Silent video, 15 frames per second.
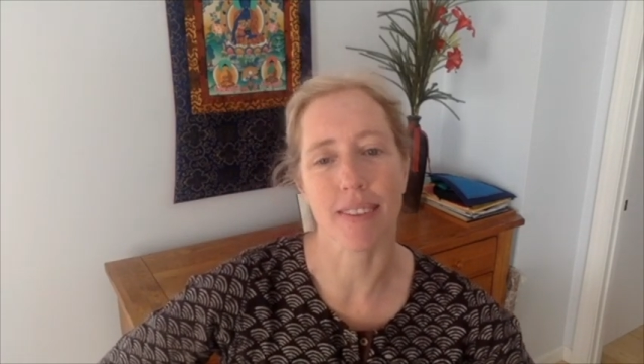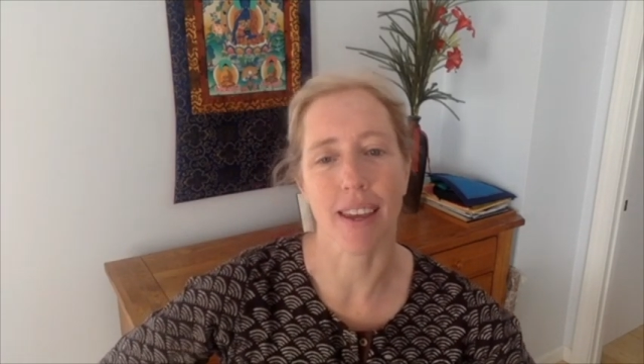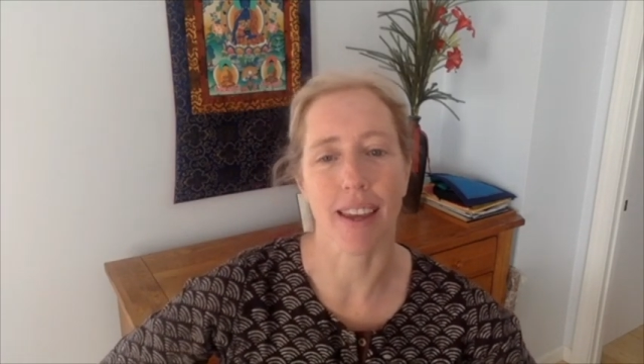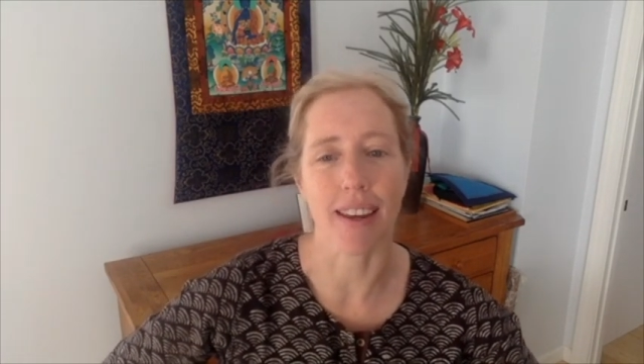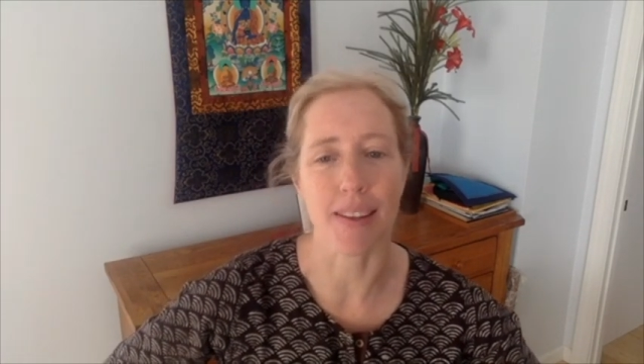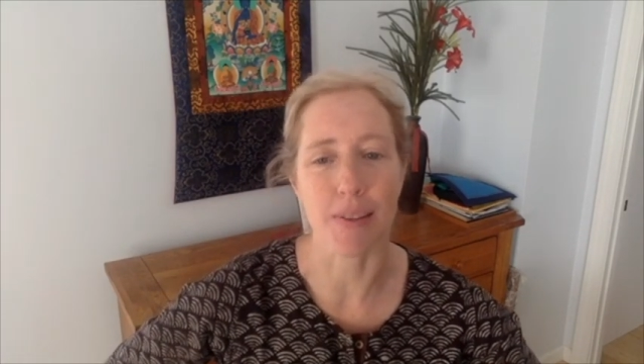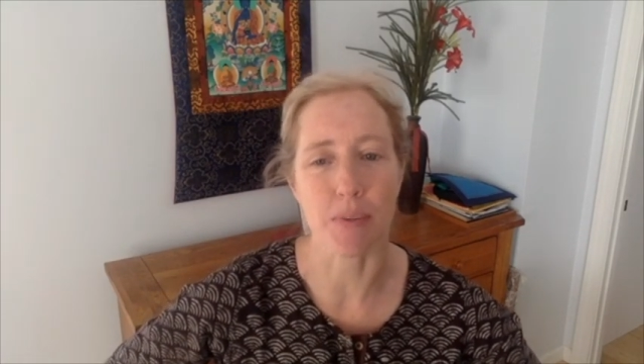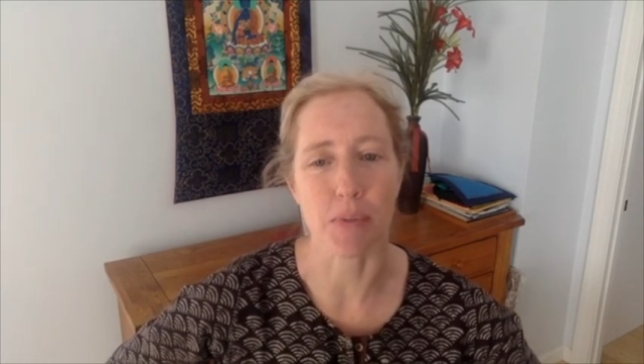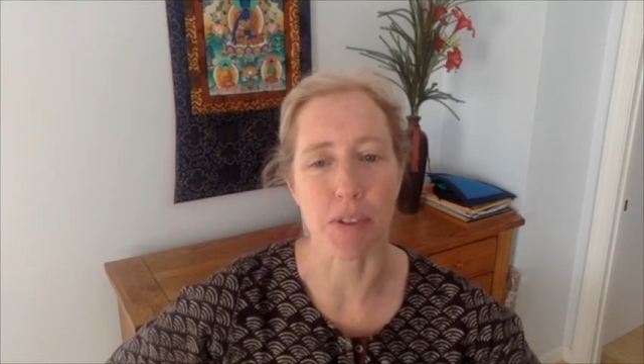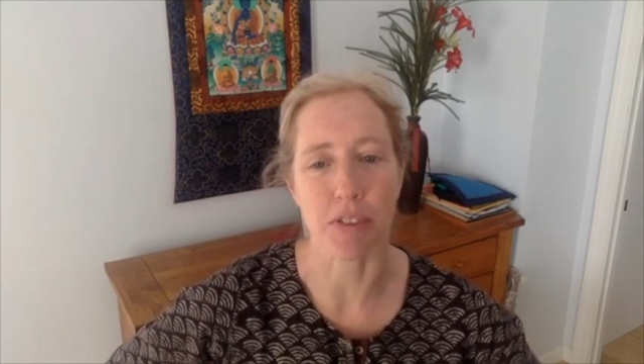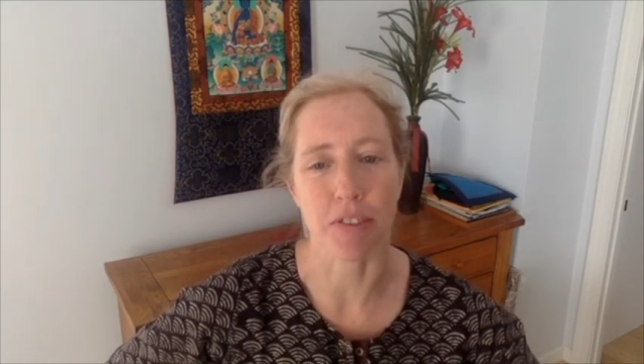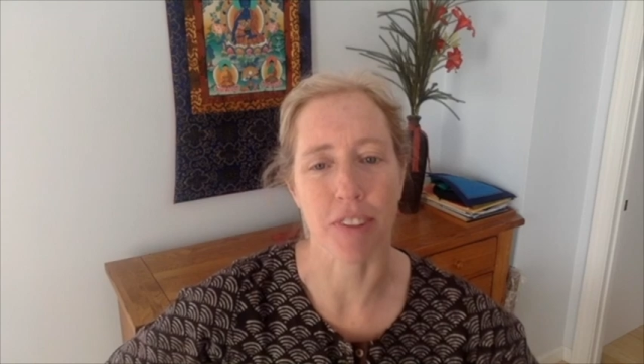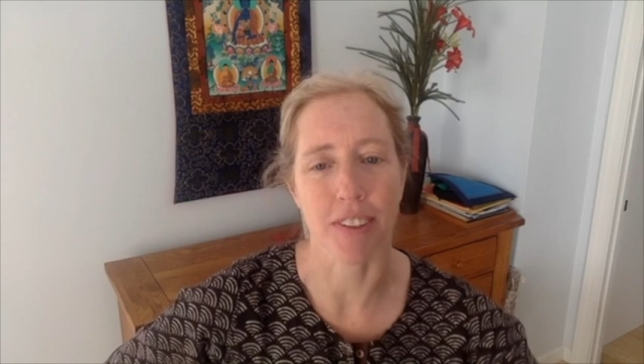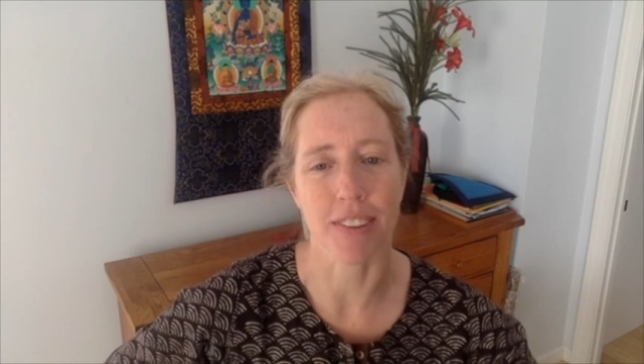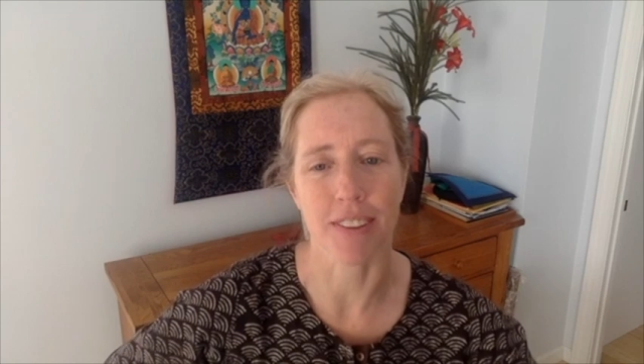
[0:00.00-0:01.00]
and it's more
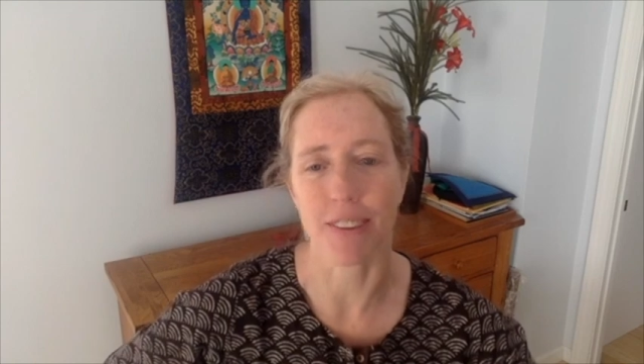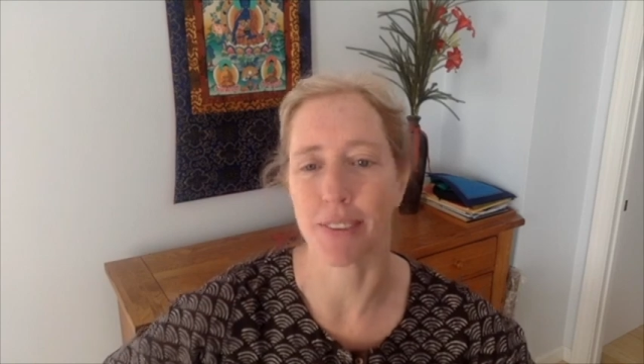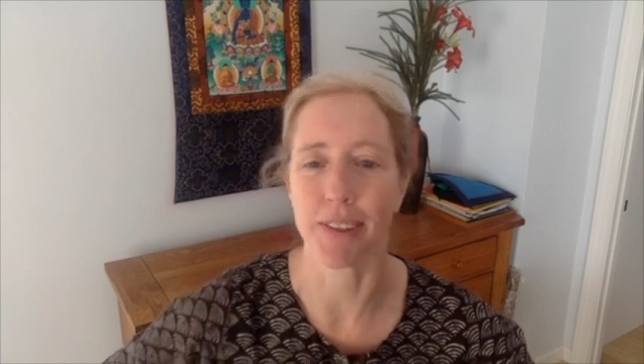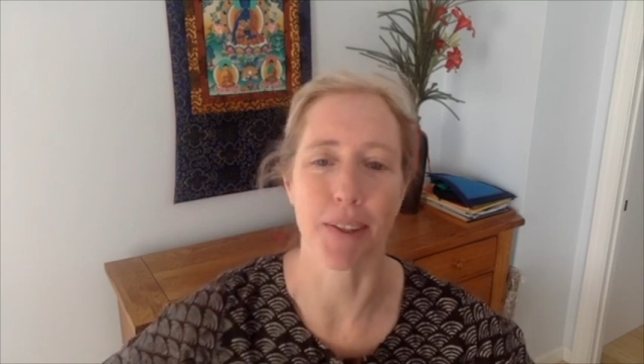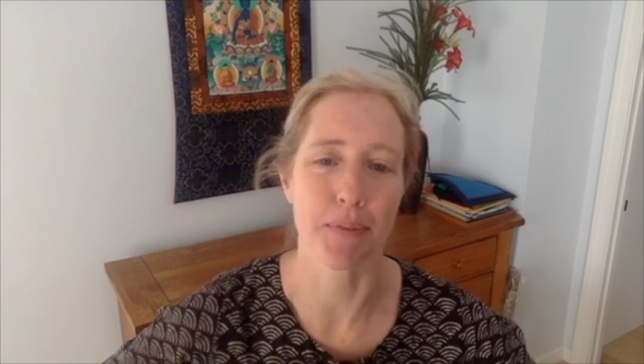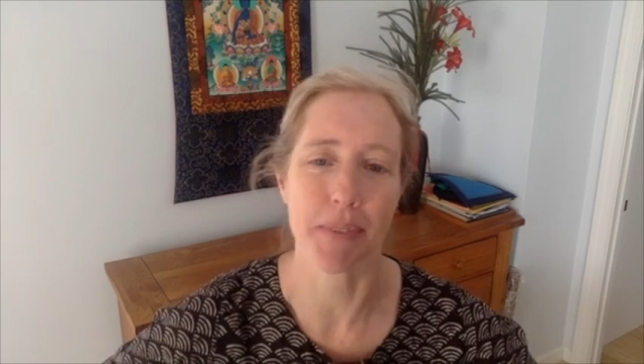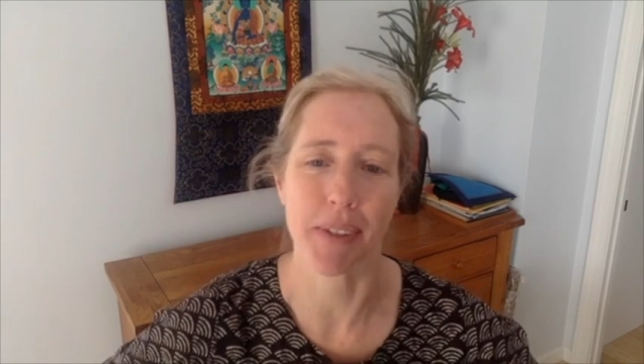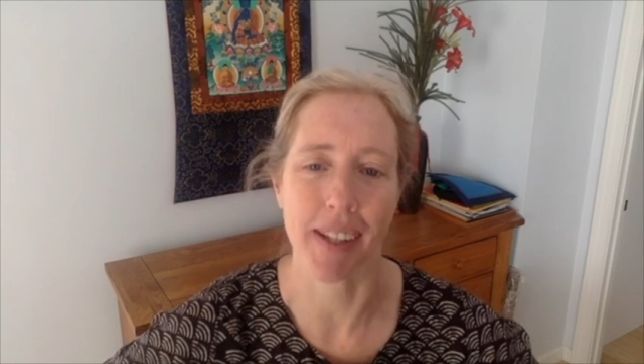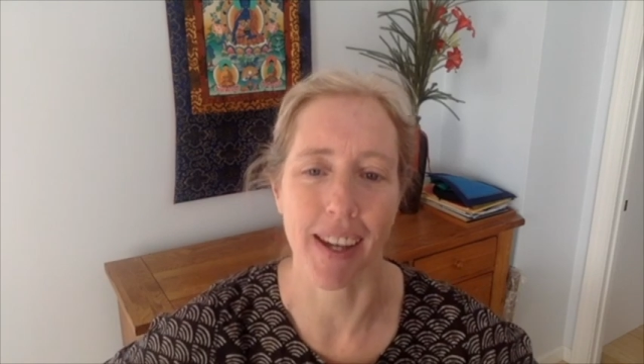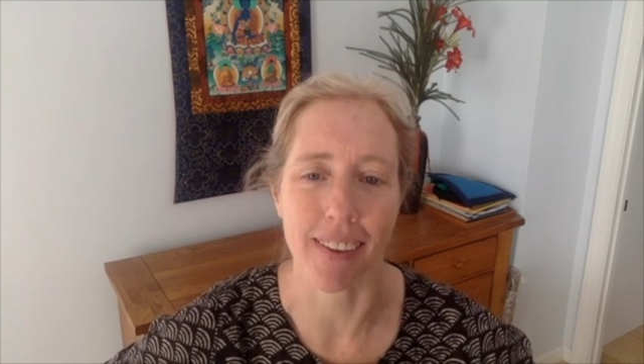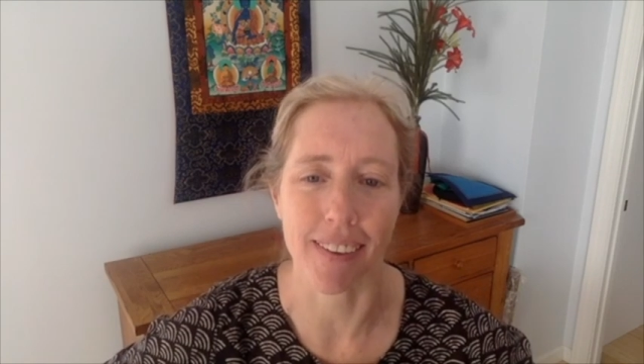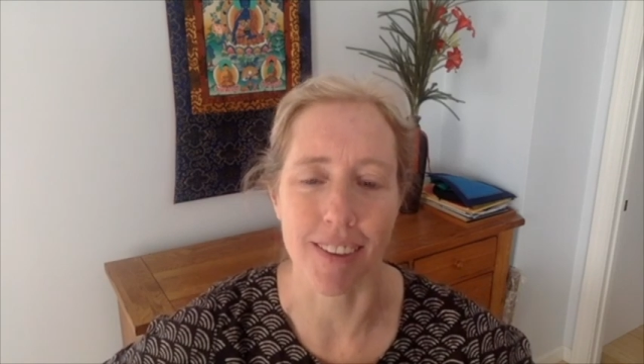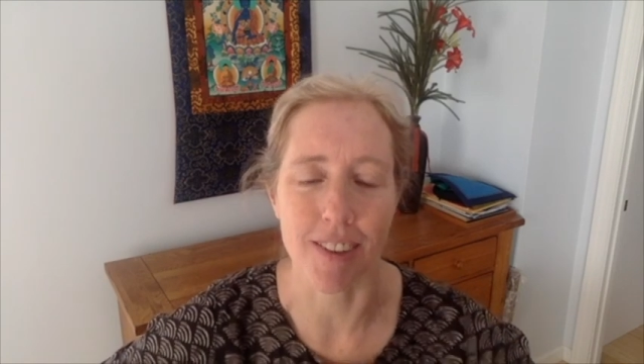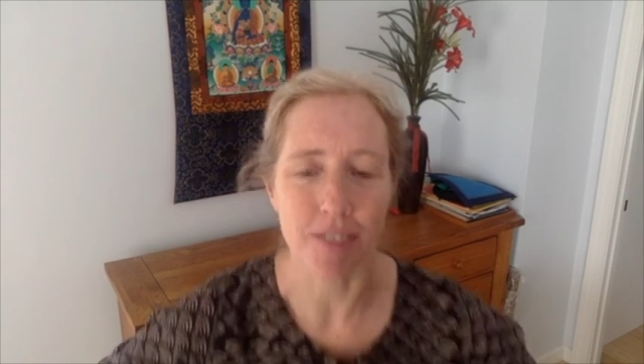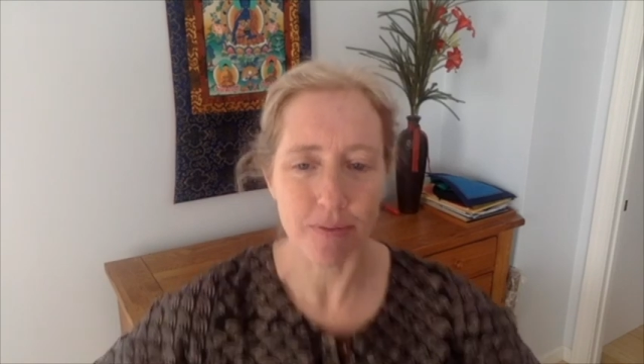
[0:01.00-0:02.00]
fun to do them together.